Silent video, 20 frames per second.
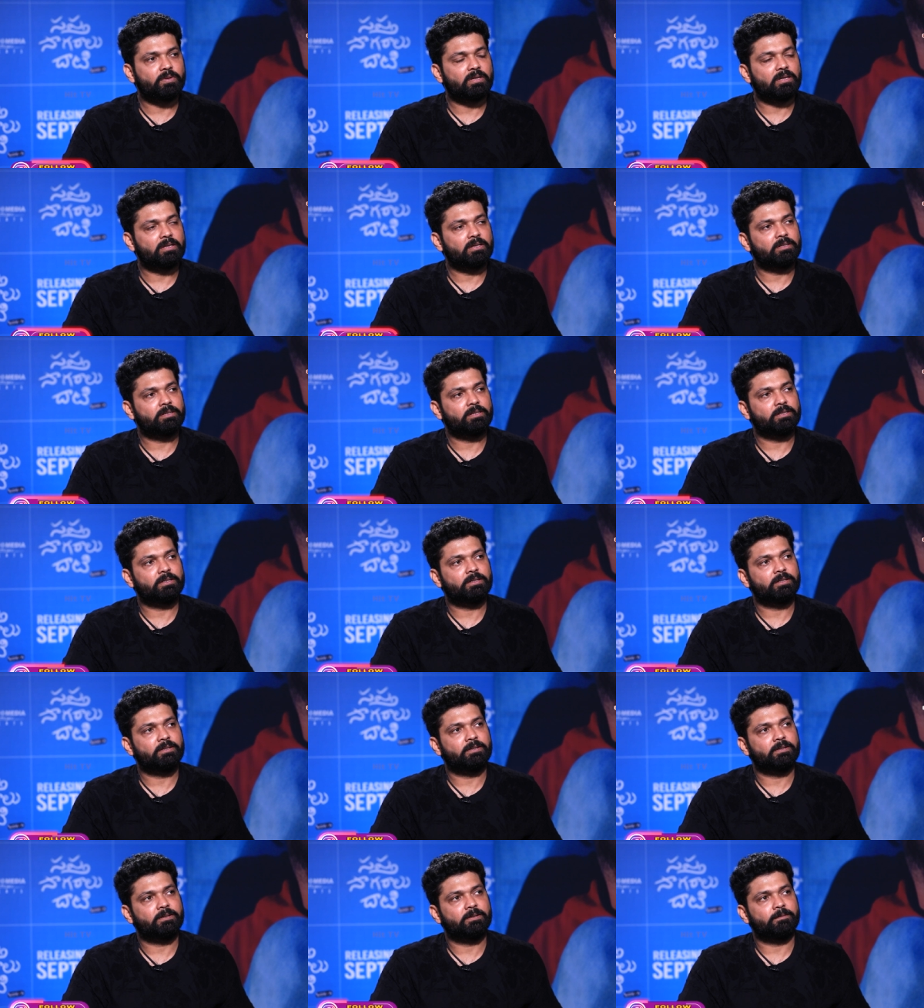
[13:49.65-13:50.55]

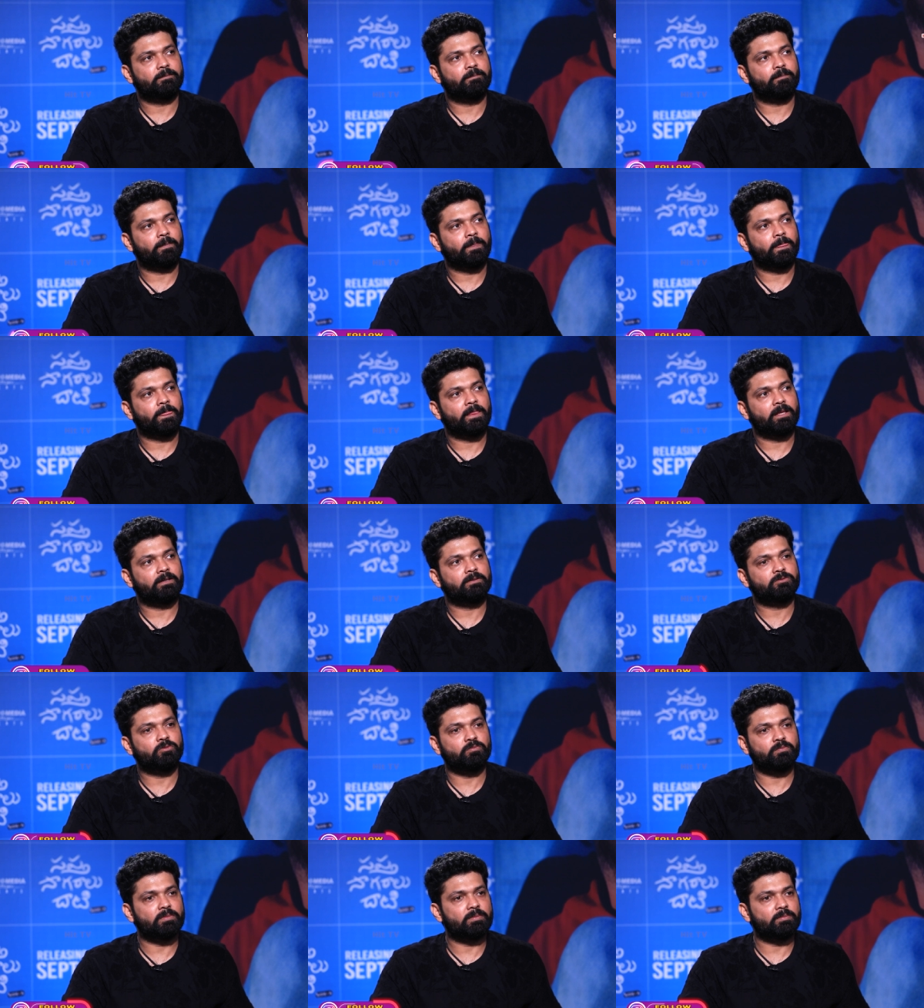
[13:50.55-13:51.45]
Uh,
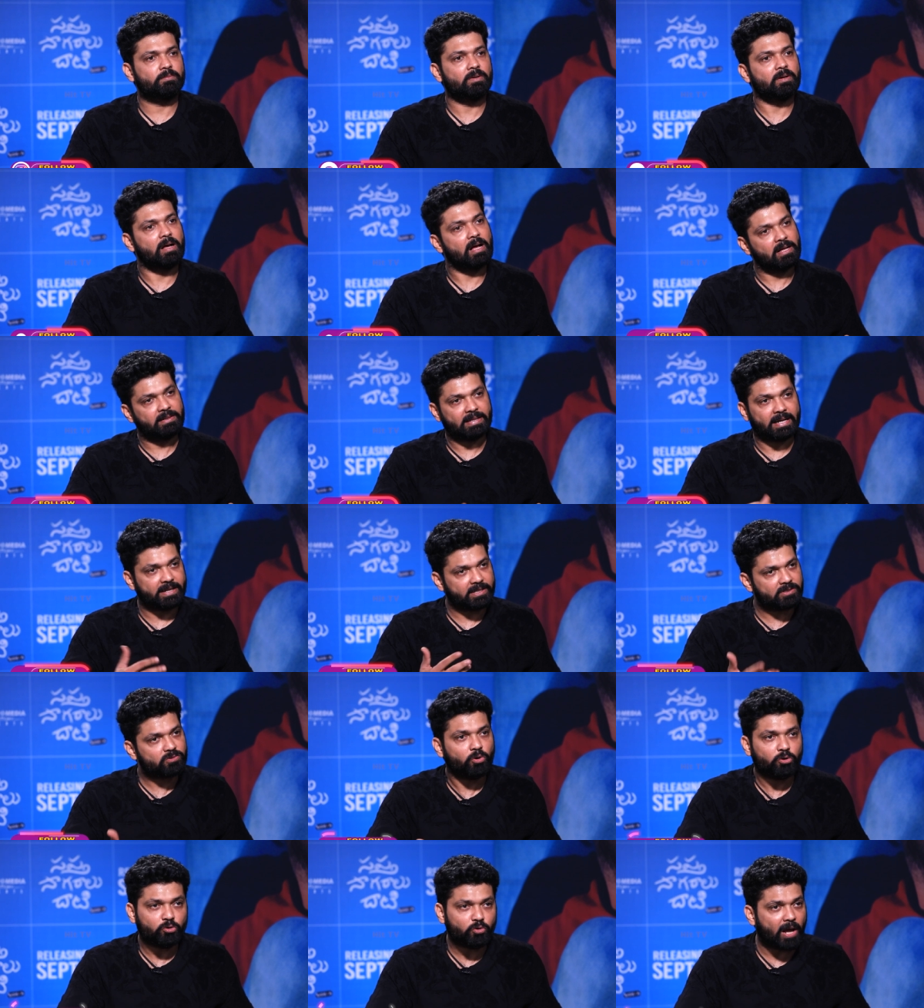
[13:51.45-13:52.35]
So that is
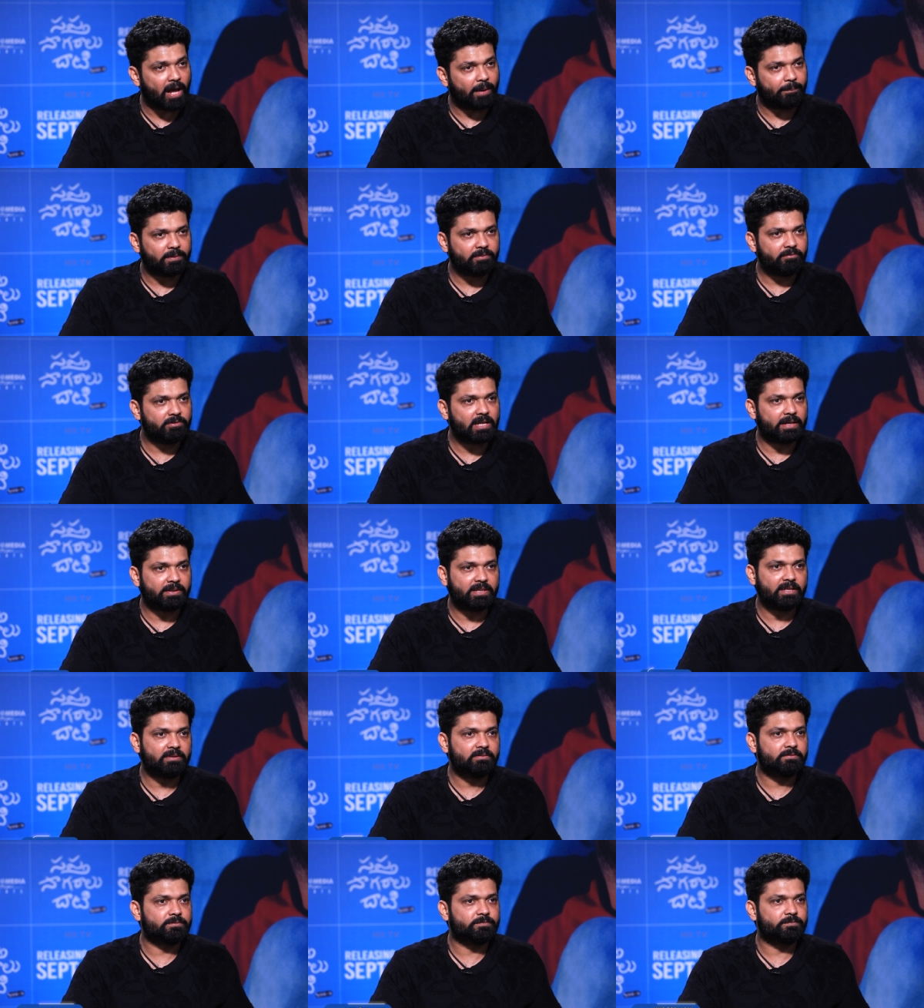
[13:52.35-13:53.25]
going to happen with, I think,
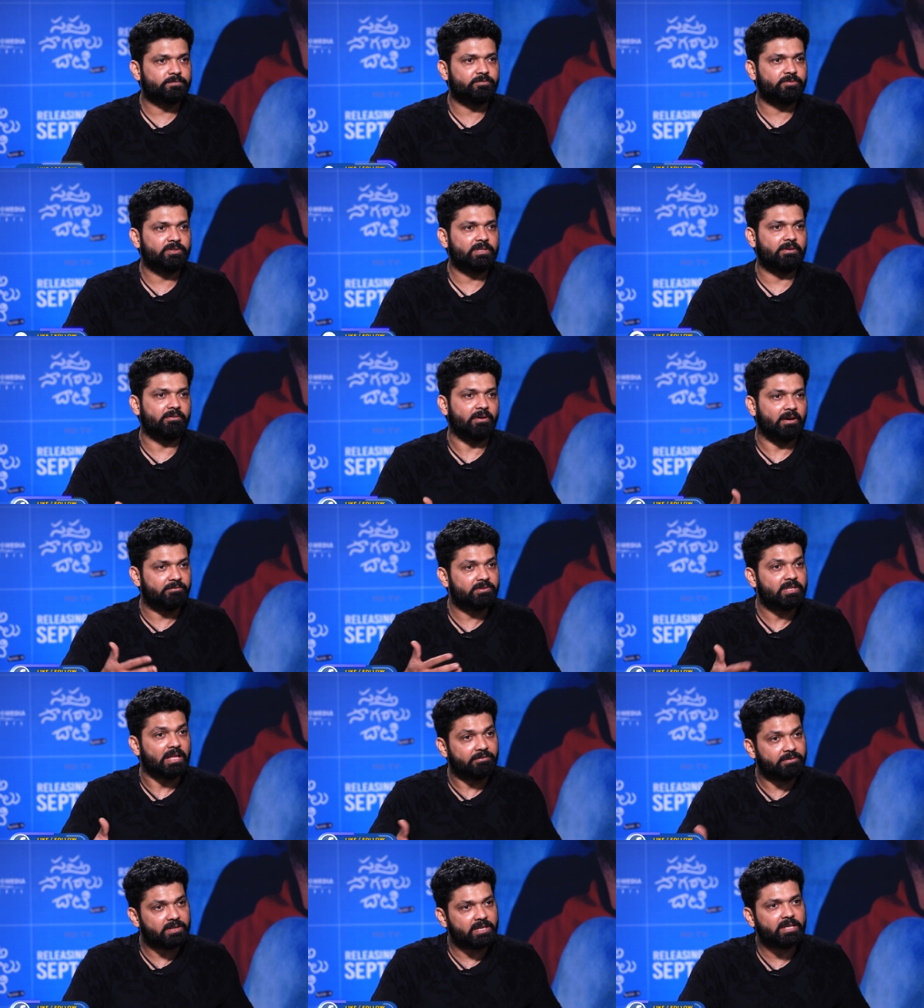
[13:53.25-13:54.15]
with with
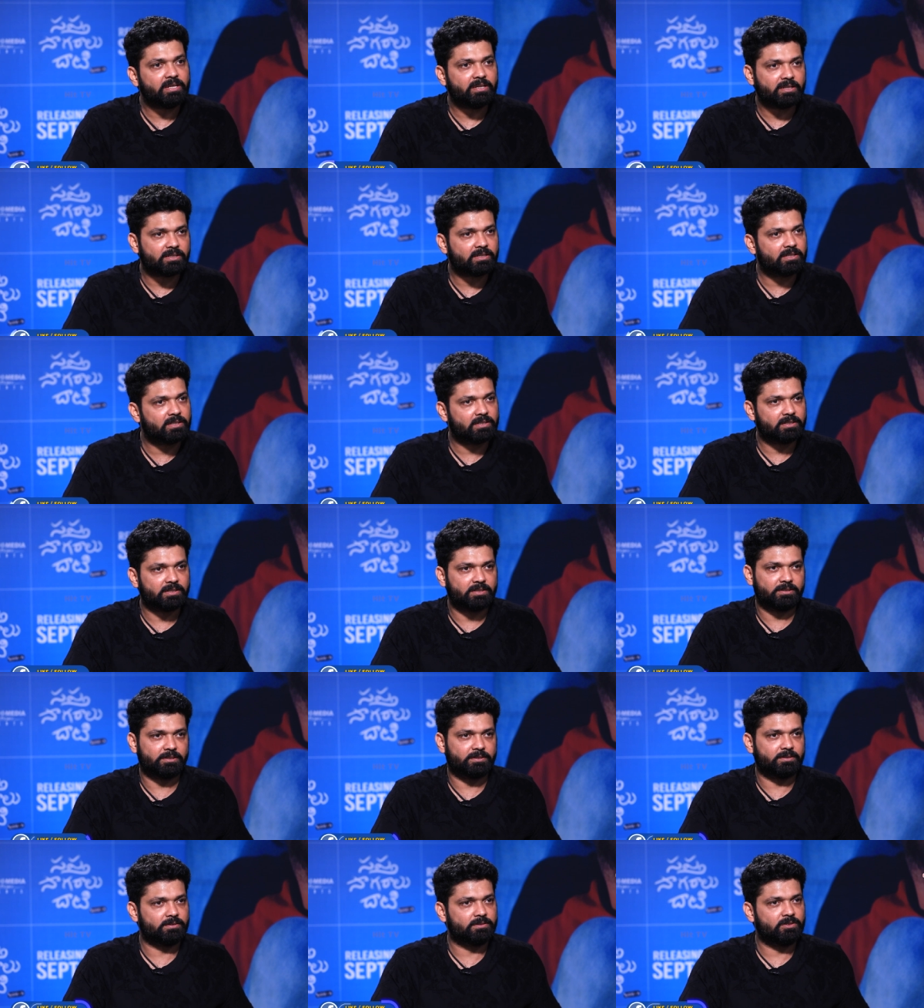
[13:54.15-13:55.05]
every
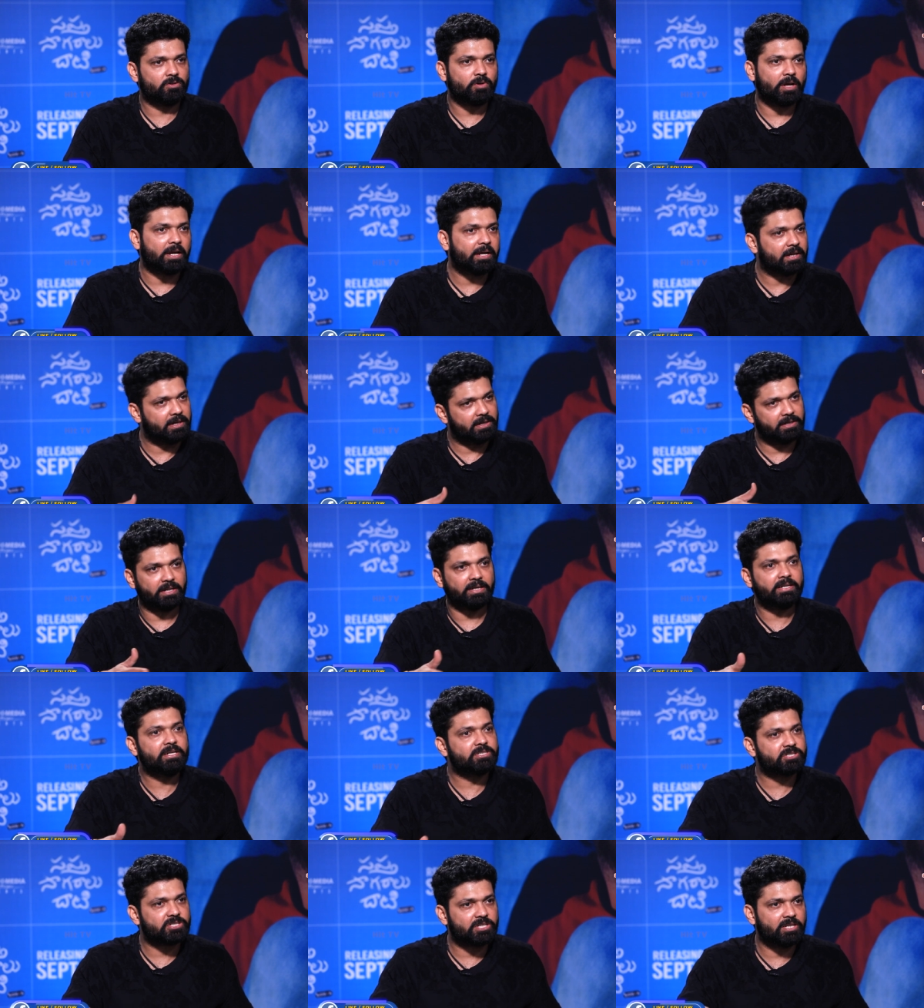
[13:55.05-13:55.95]
uh, you know
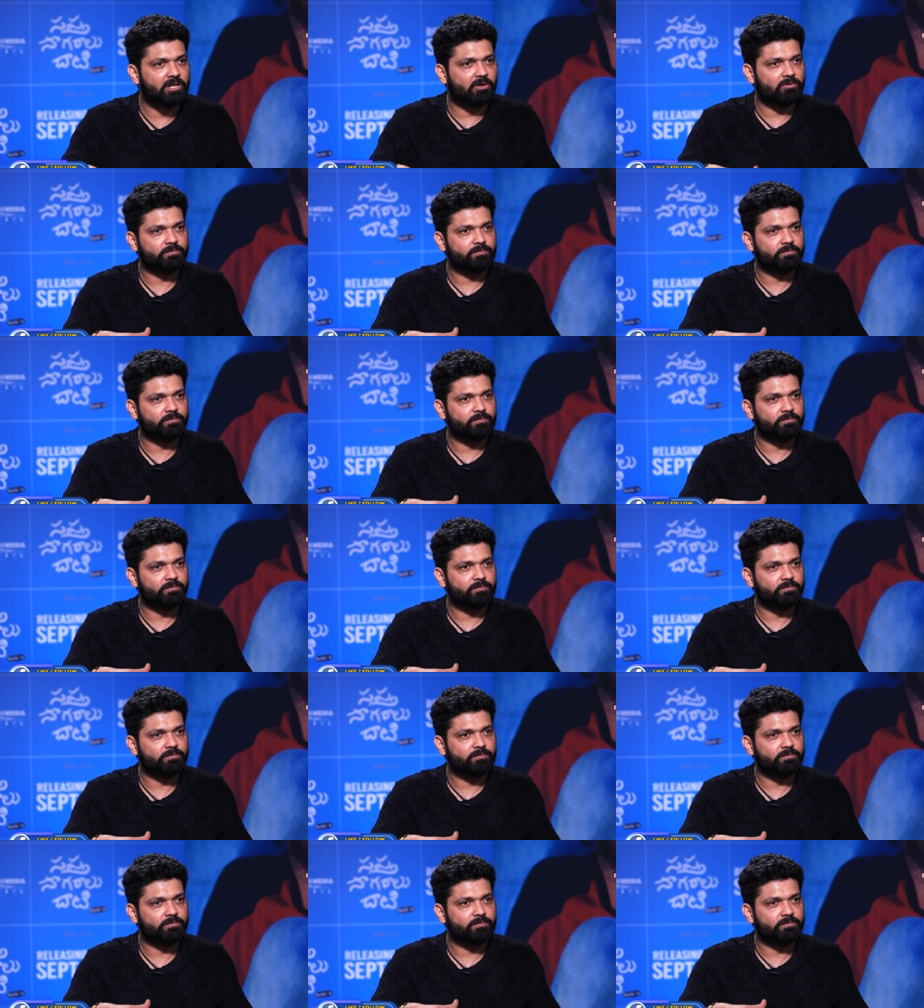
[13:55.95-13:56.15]
industry now.